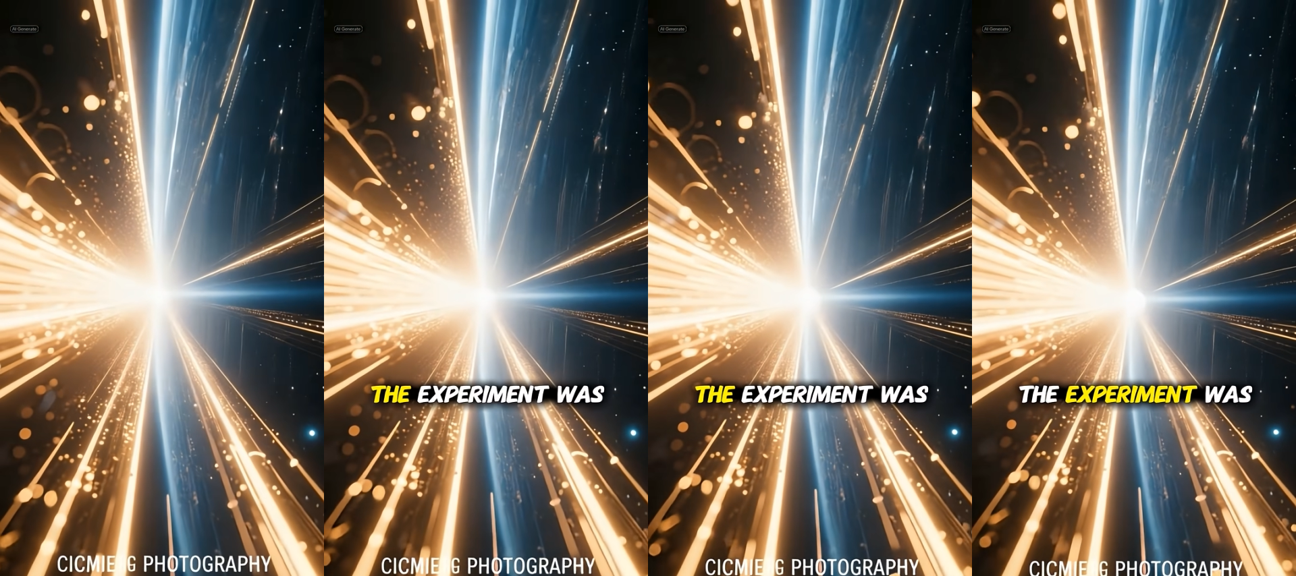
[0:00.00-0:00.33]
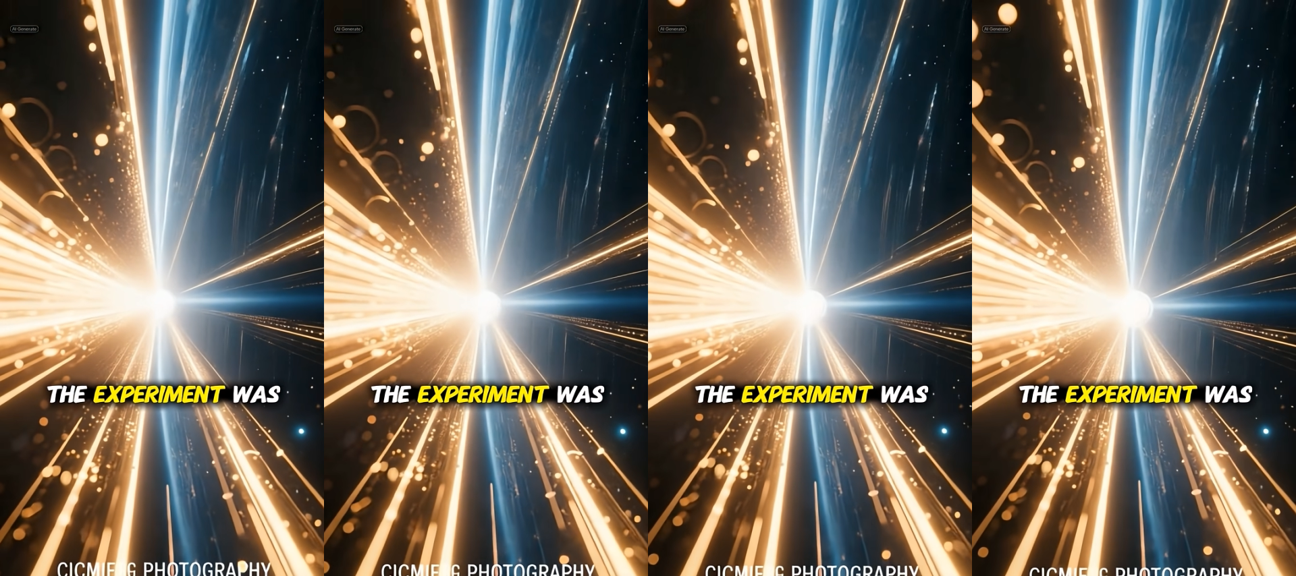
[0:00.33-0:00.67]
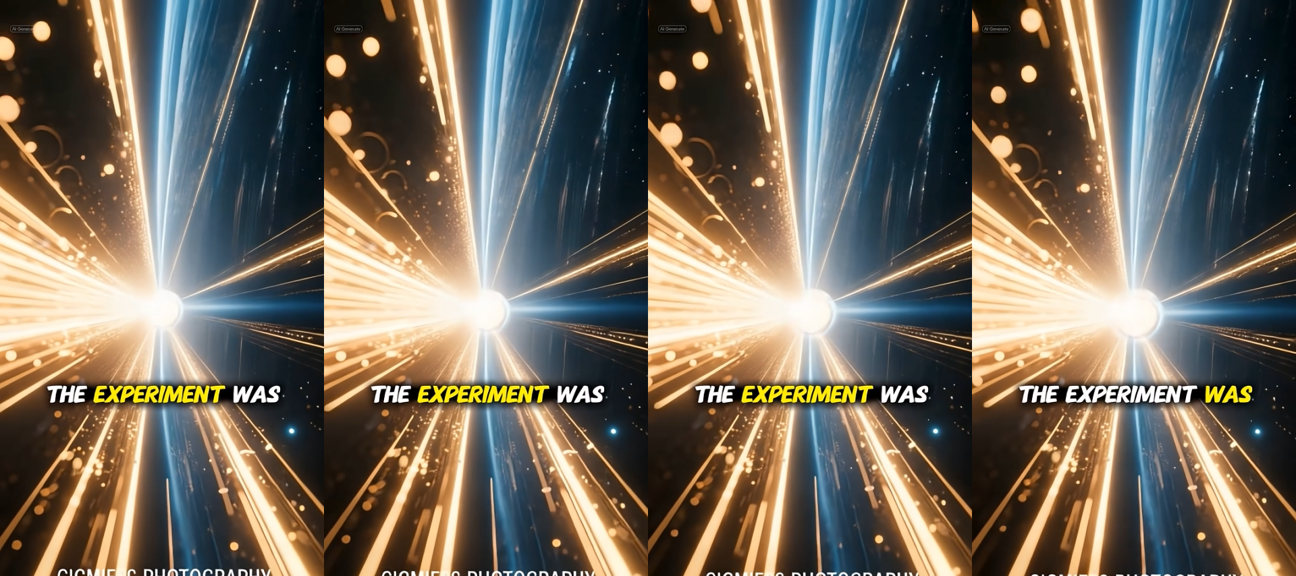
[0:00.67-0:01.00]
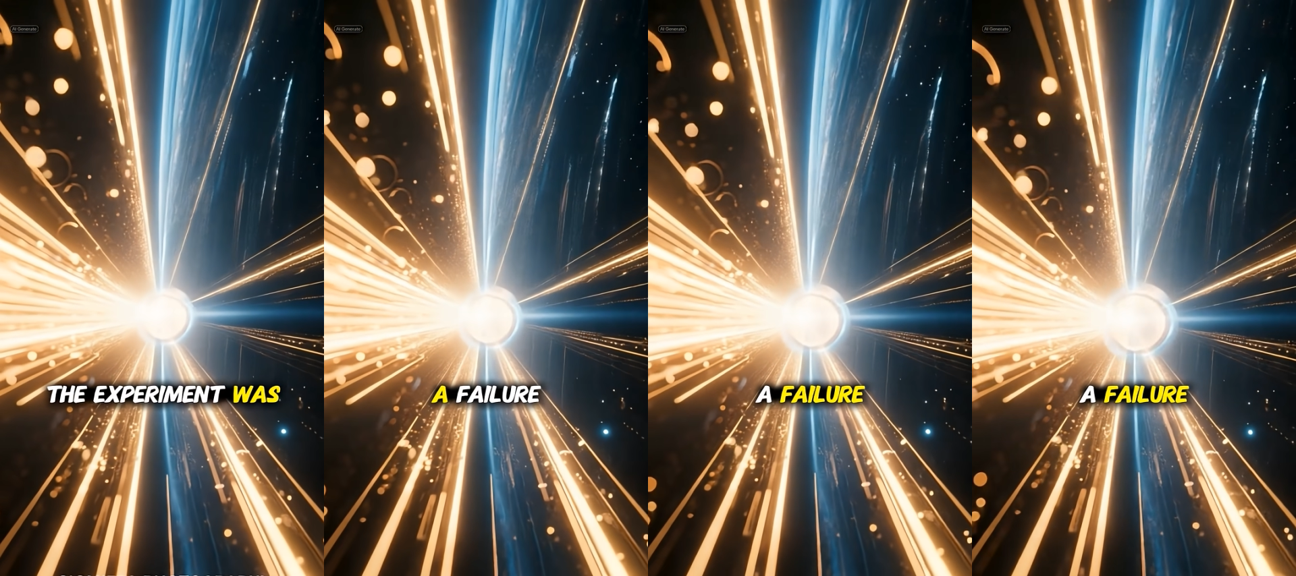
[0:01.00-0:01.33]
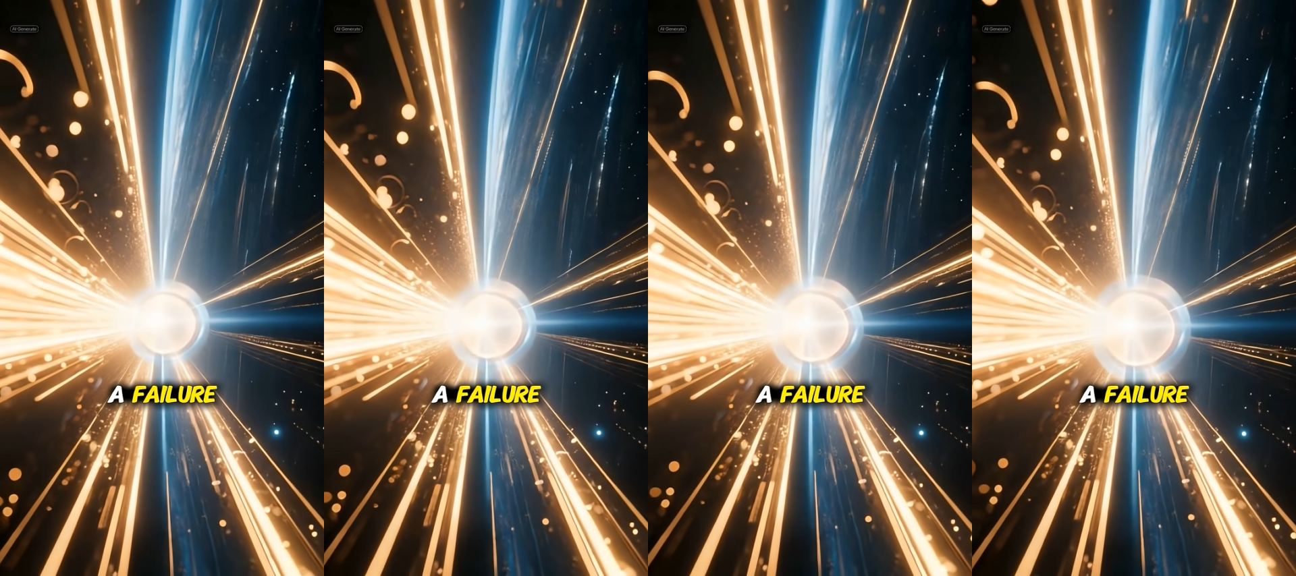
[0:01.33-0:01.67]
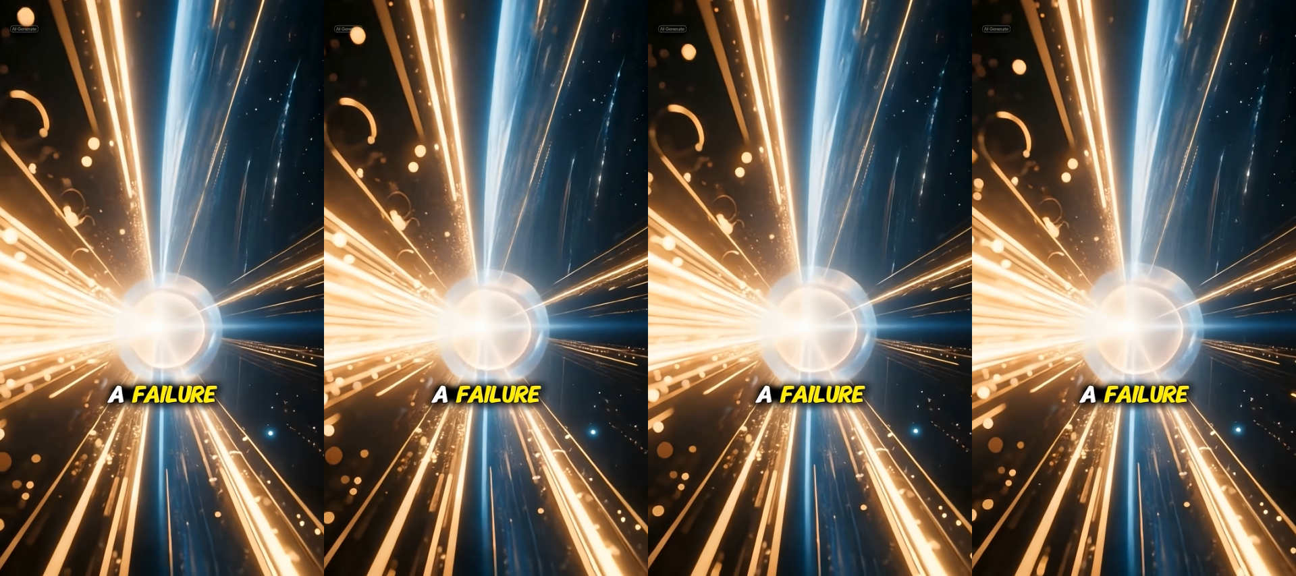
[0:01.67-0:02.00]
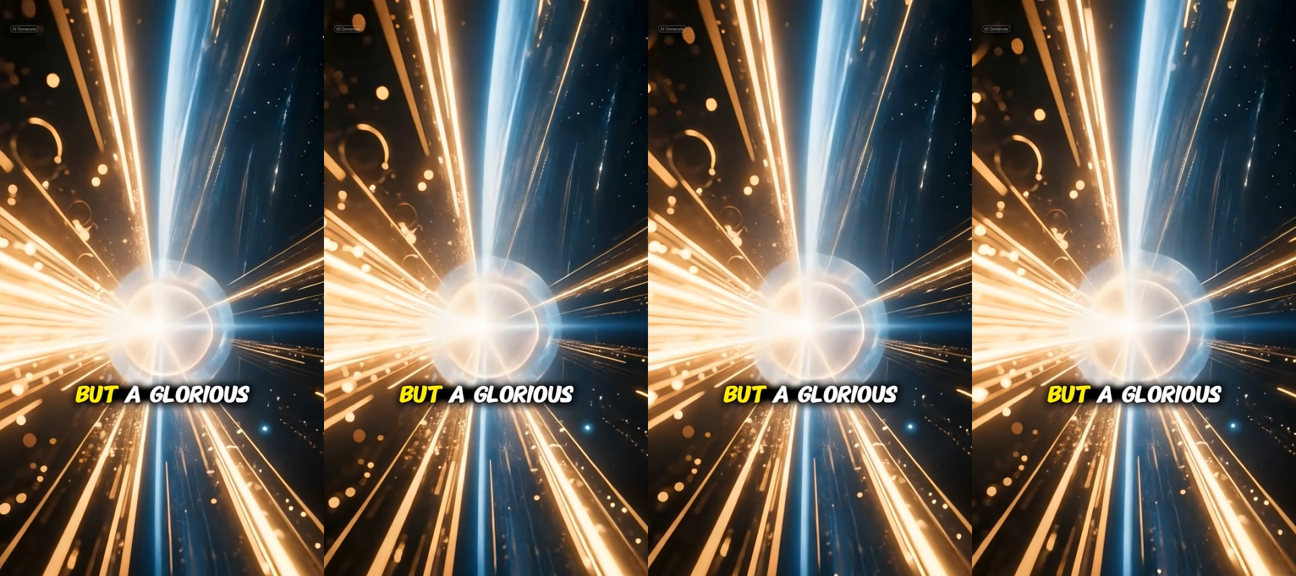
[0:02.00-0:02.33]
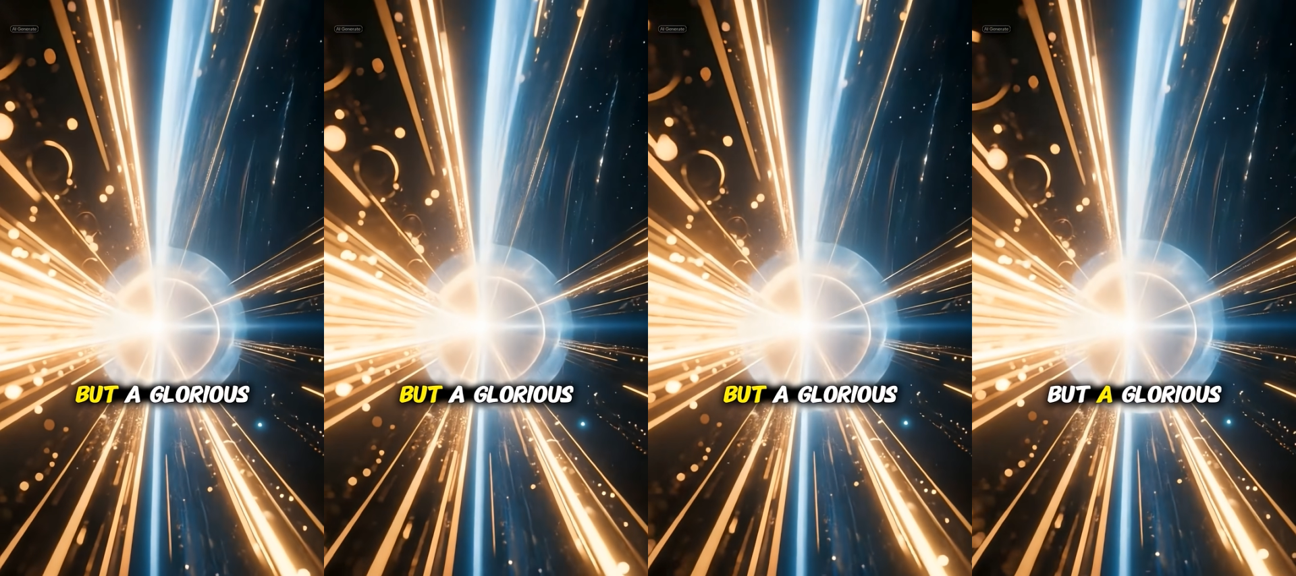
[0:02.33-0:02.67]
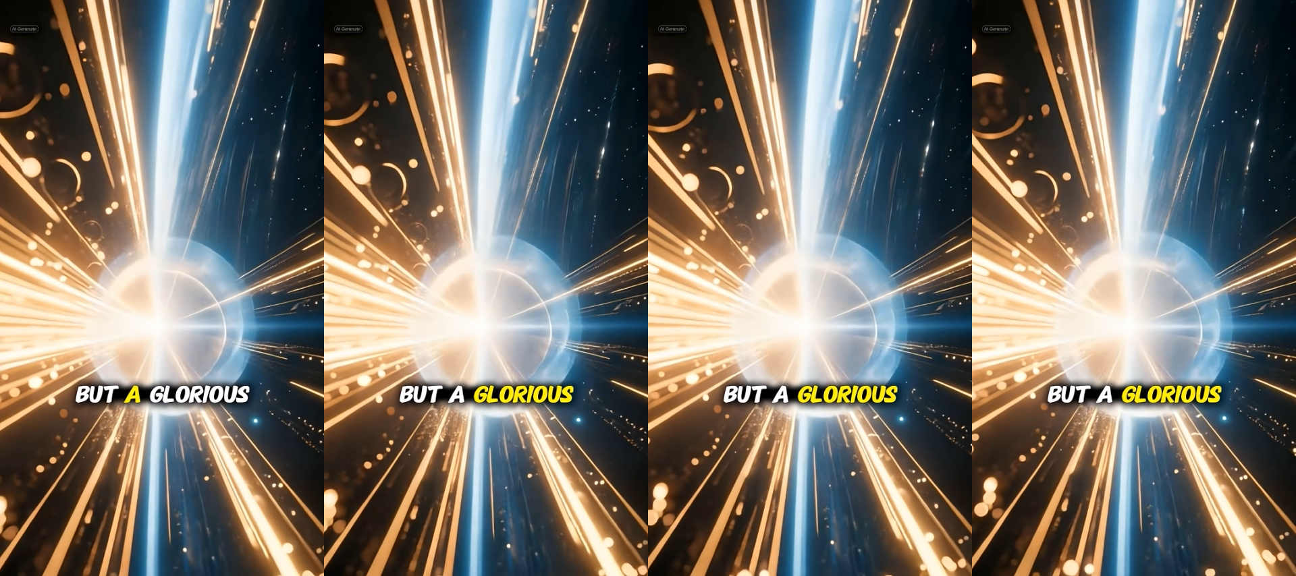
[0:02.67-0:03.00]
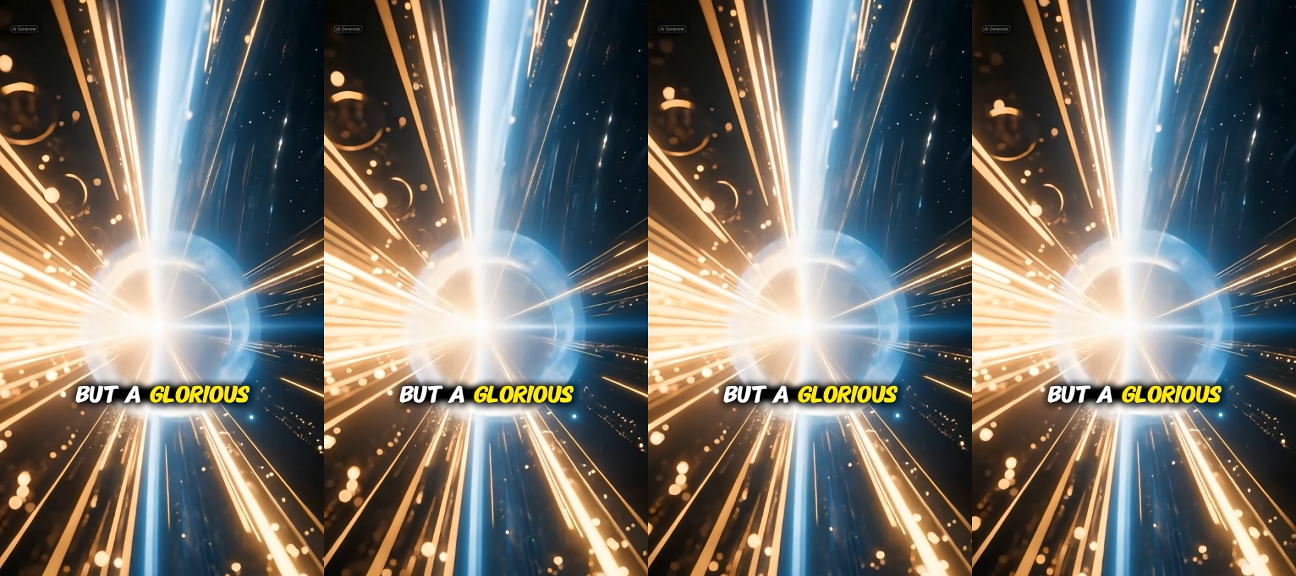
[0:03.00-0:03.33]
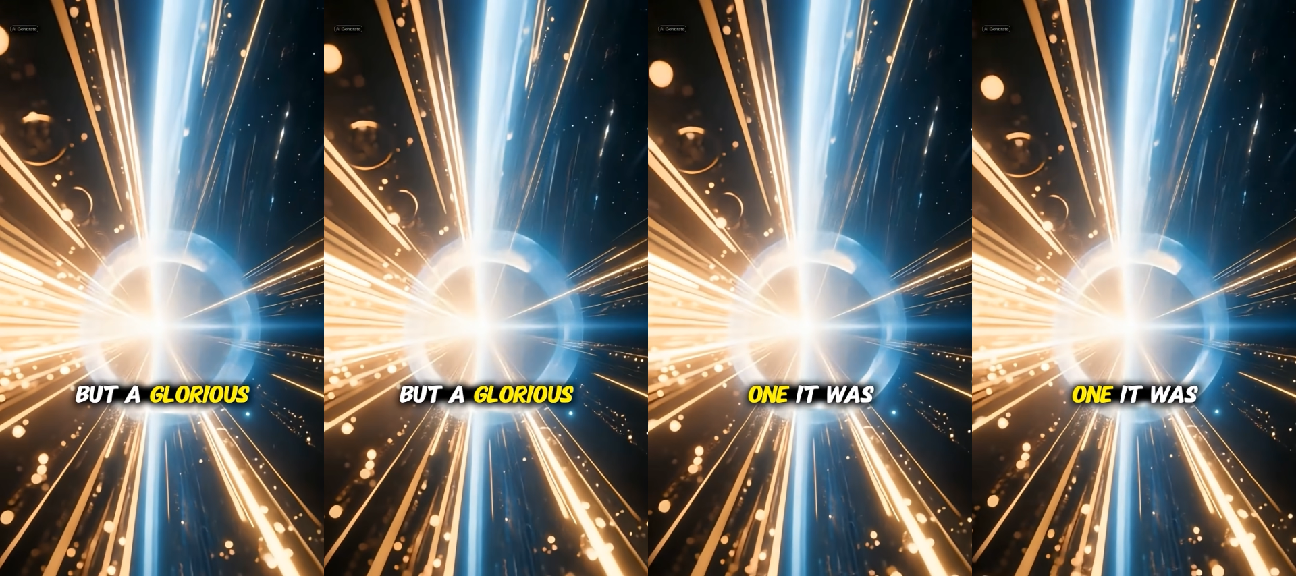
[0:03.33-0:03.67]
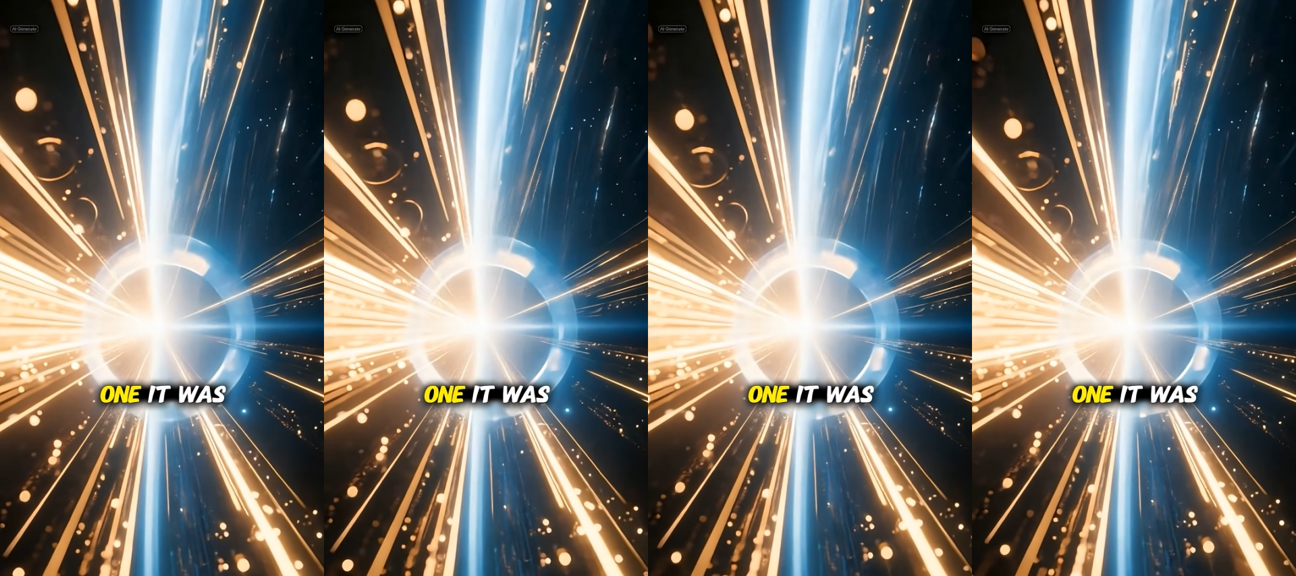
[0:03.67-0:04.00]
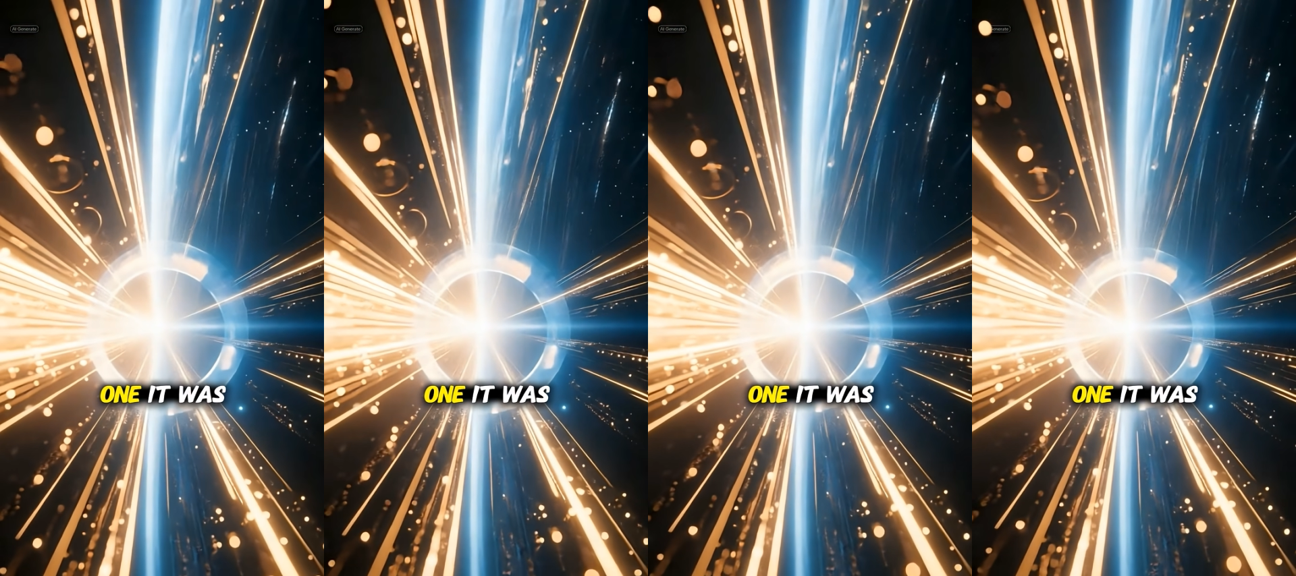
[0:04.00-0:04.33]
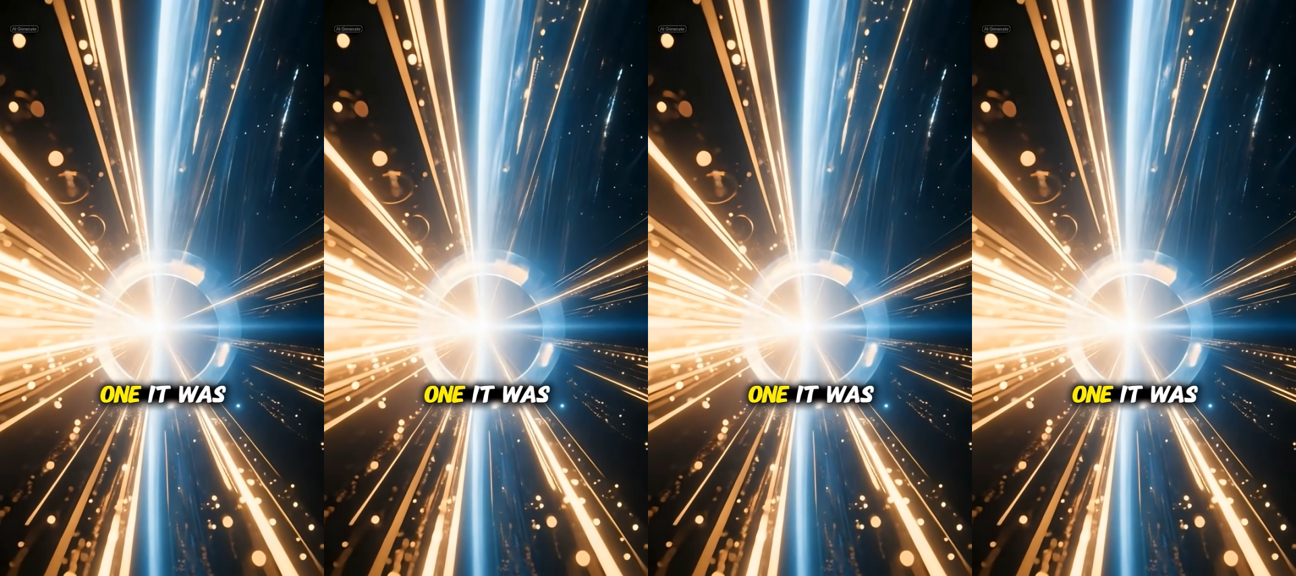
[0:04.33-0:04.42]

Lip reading: [unreadable: no face in view]